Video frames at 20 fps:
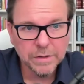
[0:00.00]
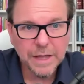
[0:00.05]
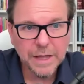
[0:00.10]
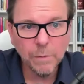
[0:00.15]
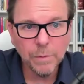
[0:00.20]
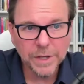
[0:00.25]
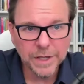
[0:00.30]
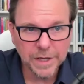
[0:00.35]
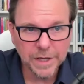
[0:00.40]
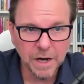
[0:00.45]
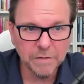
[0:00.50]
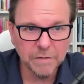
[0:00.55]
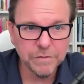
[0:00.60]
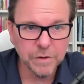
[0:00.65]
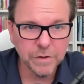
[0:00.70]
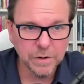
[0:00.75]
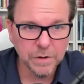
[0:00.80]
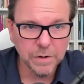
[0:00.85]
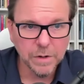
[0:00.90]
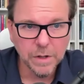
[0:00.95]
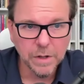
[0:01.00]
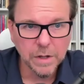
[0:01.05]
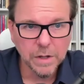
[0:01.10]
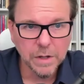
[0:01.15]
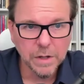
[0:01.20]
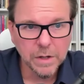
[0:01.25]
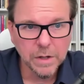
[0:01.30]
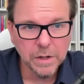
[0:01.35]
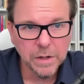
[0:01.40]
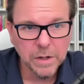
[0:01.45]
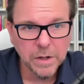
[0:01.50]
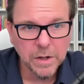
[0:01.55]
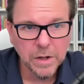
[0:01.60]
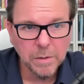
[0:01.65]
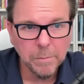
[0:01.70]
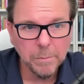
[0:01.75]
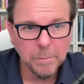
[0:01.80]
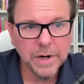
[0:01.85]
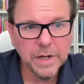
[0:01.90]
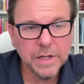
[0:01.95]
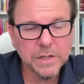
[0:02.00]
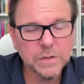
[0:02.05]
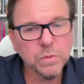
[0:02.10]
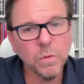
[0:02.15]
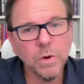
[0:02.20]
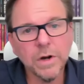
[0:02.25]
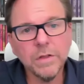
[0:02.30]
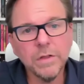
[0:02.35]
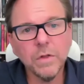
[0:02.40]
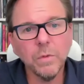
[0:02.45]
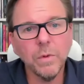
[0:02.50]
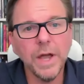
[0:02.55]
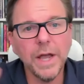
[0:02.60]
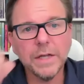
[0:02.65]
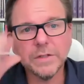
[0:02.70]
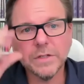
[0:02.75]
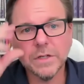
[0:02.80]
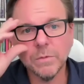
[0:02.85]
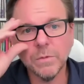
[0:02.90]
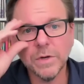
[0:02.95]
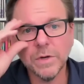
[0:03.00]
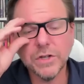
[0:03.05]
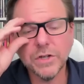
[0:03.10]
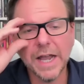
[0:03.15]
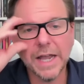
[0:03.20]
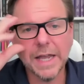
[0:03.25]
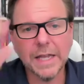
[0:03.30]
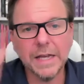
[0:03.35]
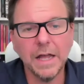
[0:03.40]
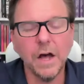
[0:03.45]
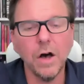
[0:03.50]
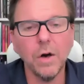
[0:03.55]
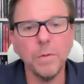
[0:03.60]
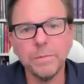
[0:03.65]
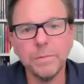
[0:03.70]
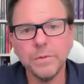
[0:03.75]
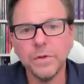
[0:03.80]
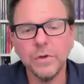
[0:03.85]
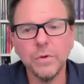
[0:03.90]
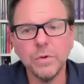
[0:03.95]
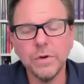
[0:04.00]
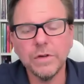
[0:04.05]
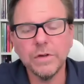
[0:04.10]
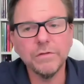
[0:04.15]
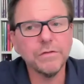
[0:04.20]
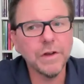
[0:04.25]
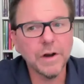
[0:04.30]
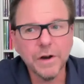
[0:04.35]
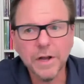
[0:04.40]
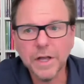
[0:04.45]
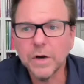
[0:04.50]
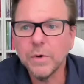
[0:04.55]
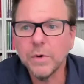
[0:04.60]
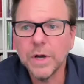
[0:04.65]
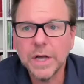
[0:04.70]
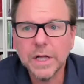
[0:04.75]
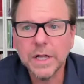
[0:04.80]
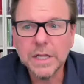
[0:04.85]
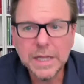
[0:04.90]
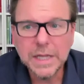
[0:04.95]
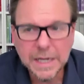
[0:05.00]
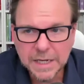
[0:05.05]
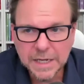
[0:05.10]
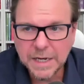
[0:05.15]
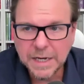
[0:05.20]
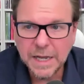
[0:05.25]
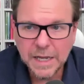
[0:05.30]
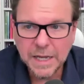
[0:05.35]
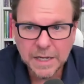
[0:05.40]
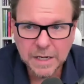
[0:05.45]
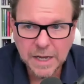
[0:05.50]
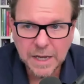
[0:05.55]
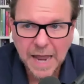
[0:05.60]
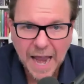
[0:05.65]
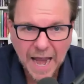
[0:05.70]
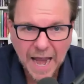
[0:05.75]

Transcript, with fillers: that we cover, but it's one of the ways in which I can help you very quickly in